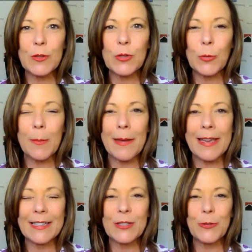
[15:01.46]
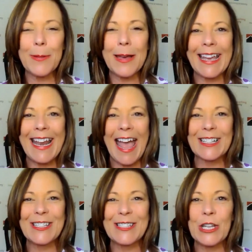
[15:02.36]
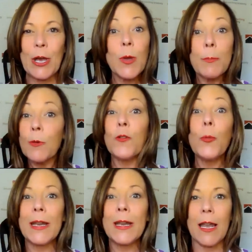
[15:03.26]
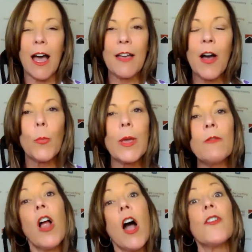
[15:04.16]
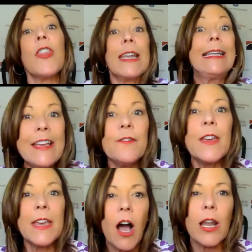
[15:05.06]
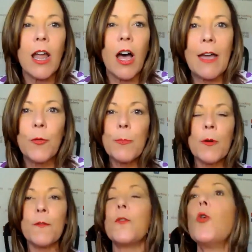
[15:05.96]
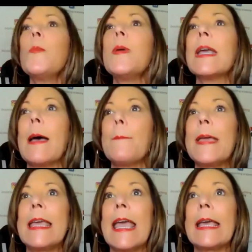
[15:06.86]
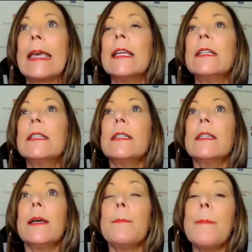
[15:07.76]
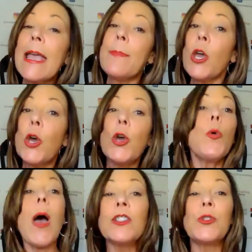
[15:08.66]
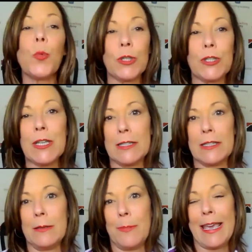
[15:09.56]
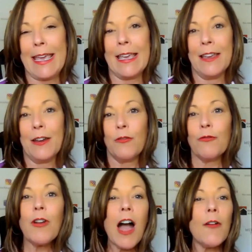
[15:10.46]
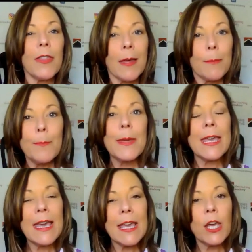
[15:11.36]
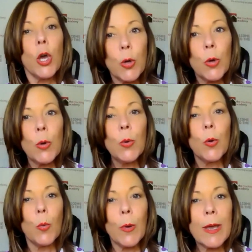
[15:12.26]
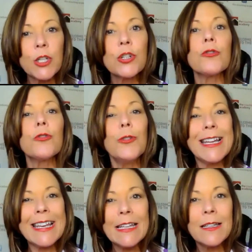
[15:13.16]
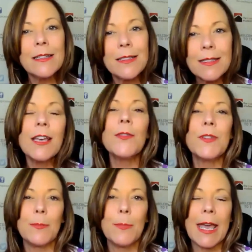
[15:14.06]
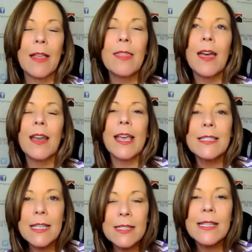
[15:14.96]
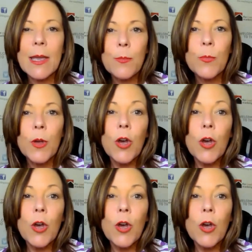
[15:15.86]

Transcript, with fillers: of talk about it, talk about it in actors' terms. We're performing at life, aren't we? Rather than living our life, we're performing at being maybe who others want us to be Mm-hmm. rather than being who we truly deserve to be. And, and I guess that's the same